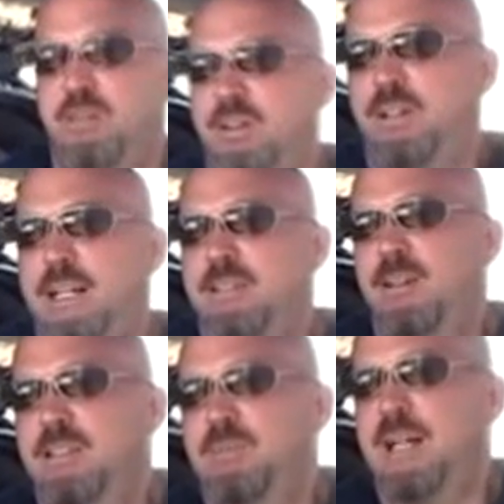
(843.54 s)
the oil, I
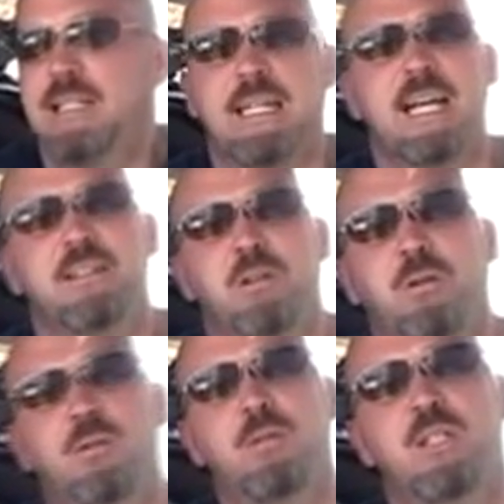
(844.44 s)
talked about the
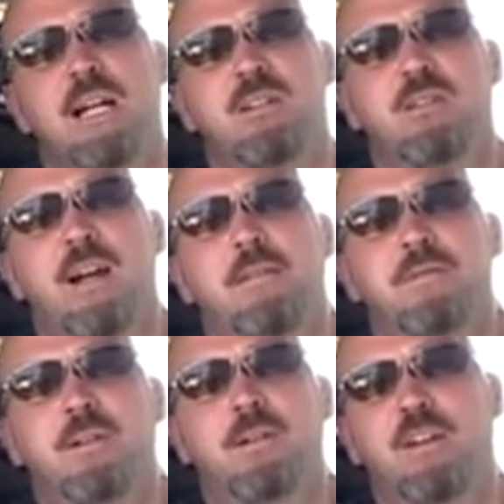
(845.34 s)
asshole who checks your air
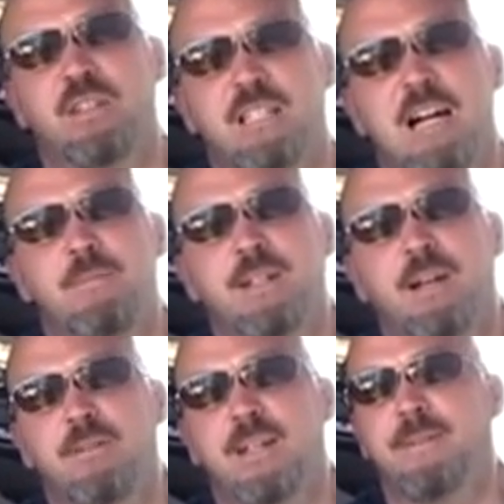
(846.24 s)
filter every time you
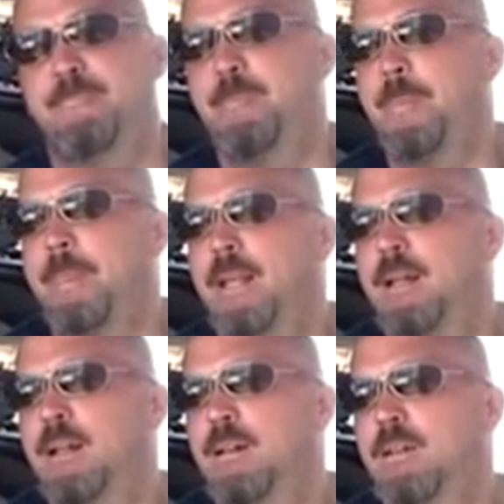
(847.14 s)
go in.
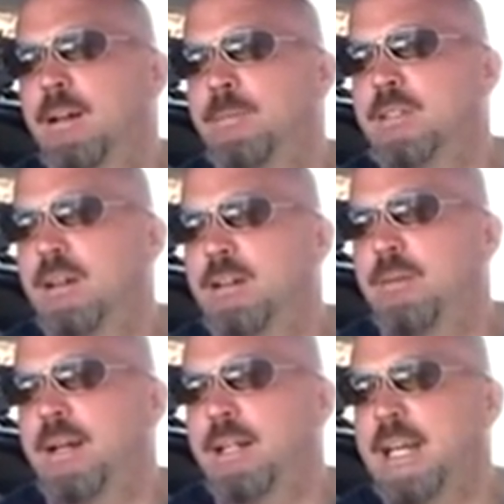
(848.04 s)
Well, I'm going to talk
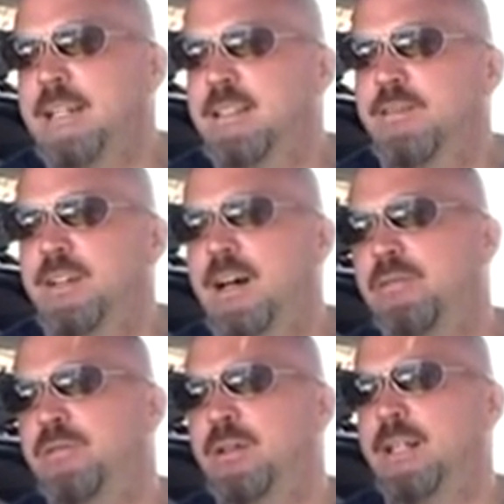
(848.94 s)
about a case of an
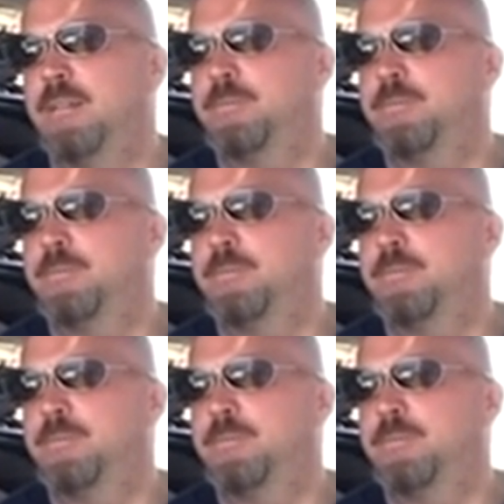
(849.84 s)
Envoy.